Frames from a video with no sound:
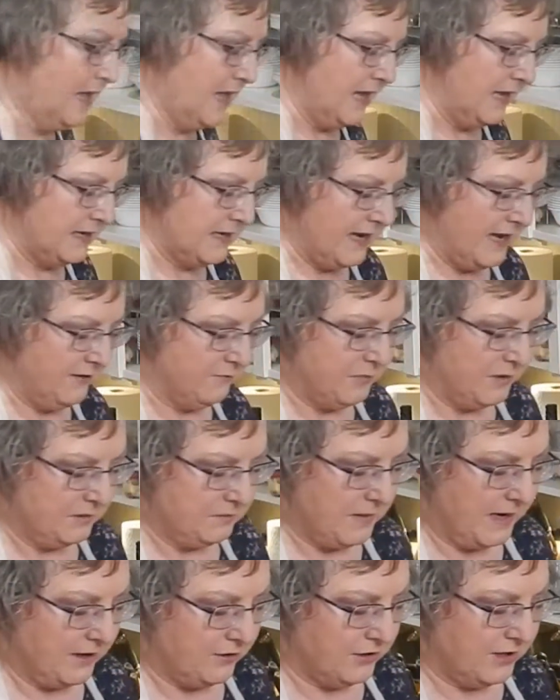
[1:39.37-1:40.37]
I have been
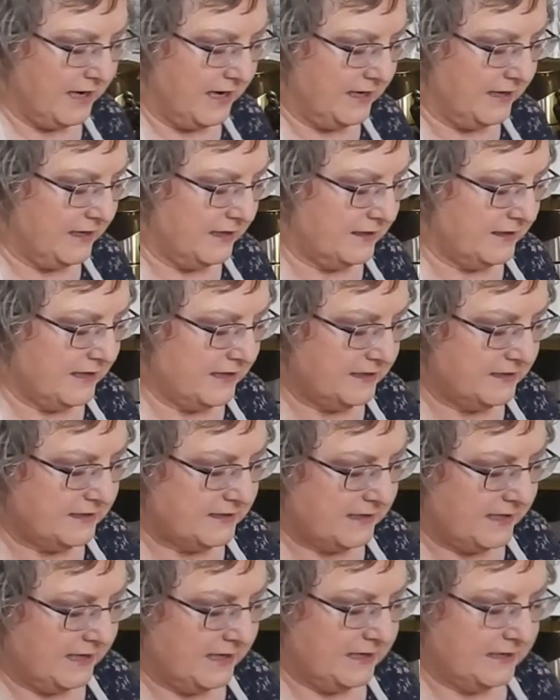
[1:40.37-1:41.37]
marinating
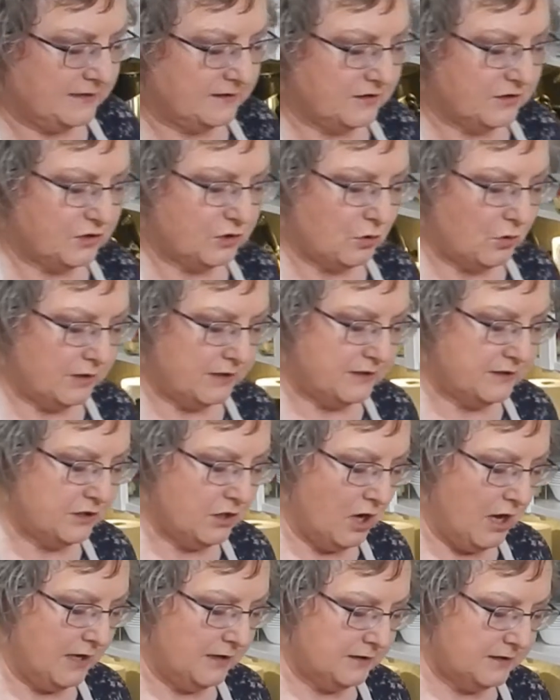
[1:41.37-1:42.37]
this in soy
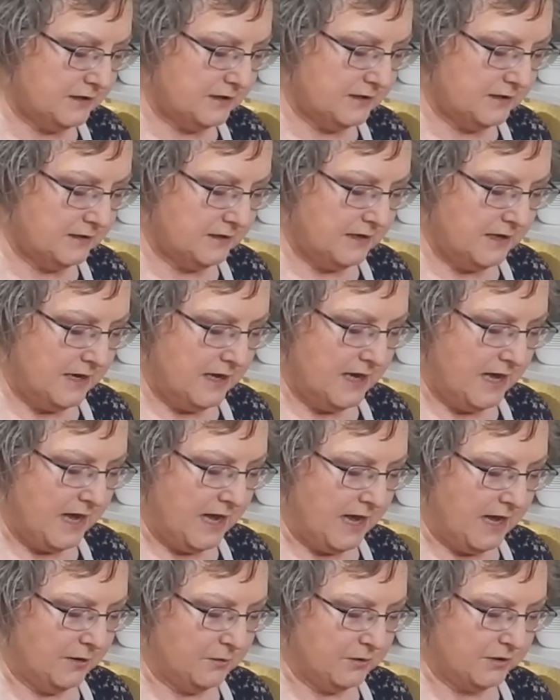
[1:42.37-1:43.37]
sauce
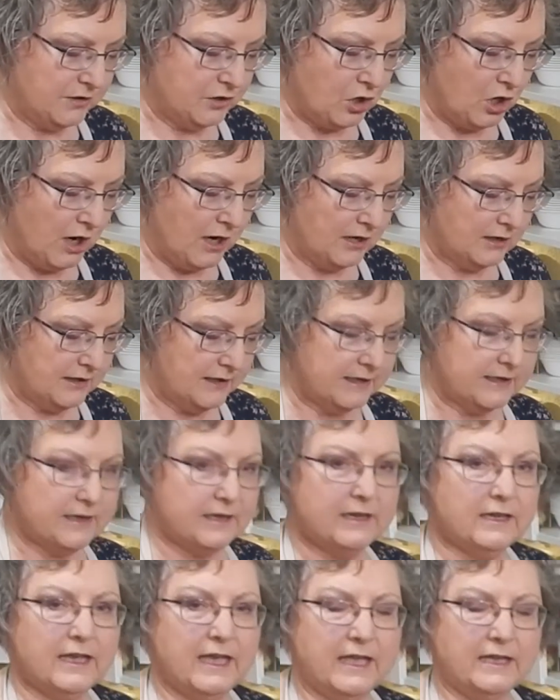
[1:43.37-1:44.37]
with
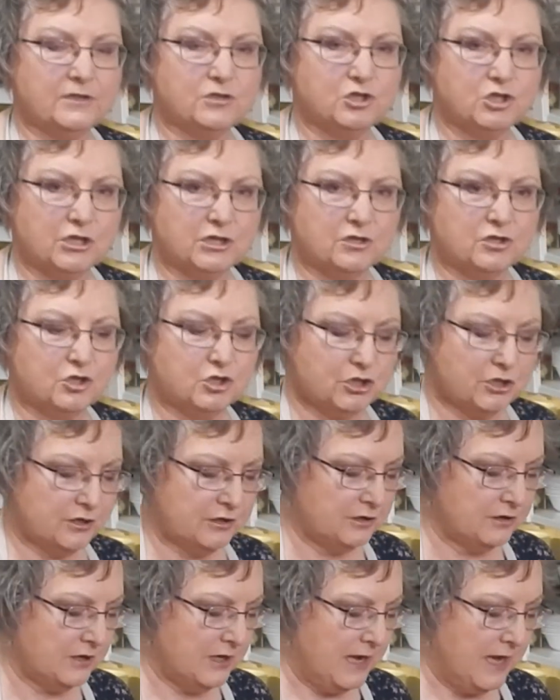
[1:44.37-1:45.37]
garlic and
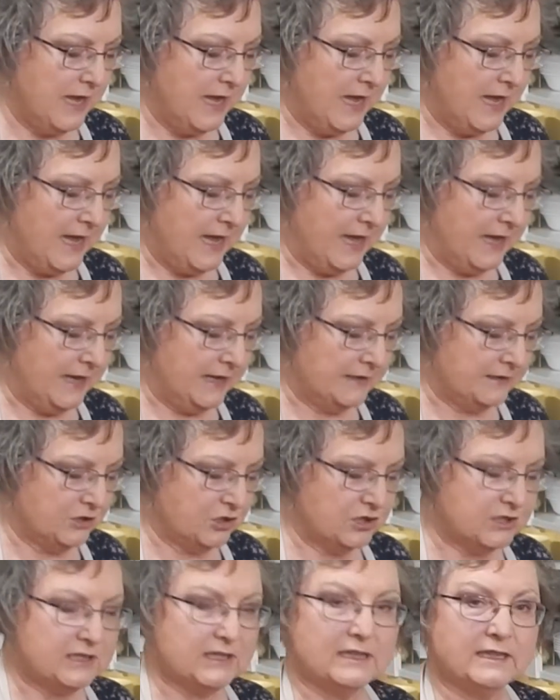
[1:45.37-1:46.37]
ginger and
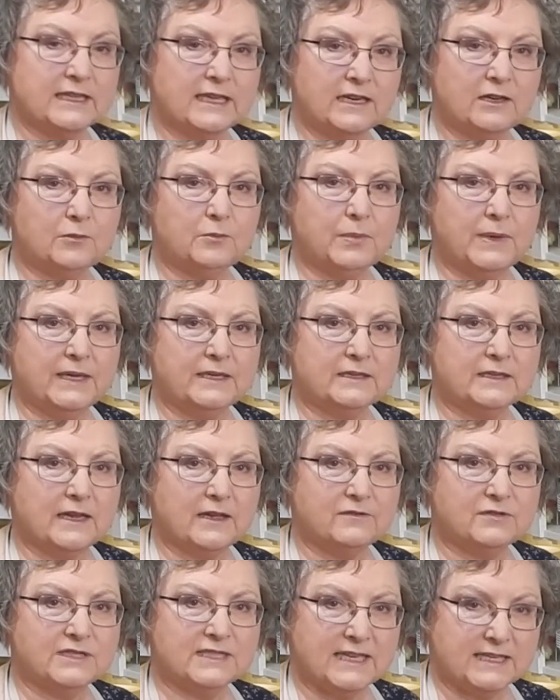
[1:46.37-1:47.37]
just a little bit
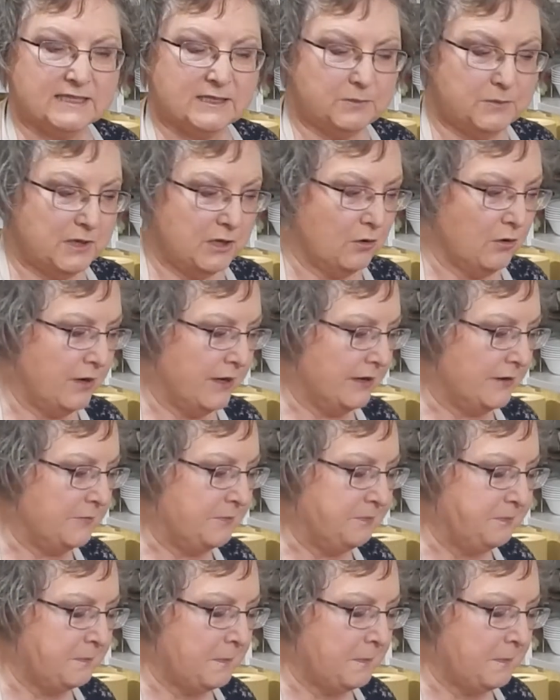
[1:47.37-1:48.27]
of sesame oil.